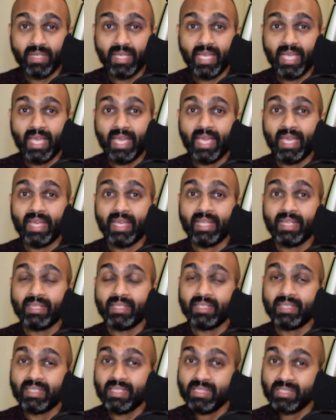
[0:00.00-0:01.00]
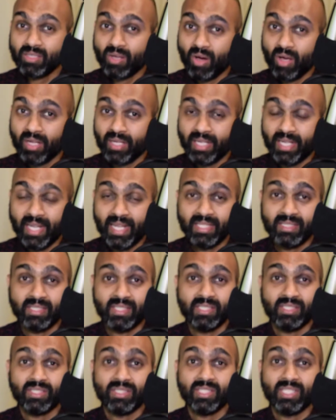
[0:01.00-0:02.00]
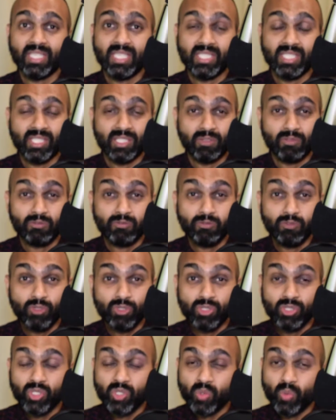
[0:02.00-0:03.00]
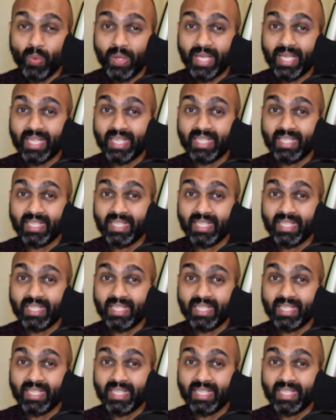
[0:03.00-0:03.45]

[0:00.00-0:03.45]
And this holiday season is in full swing.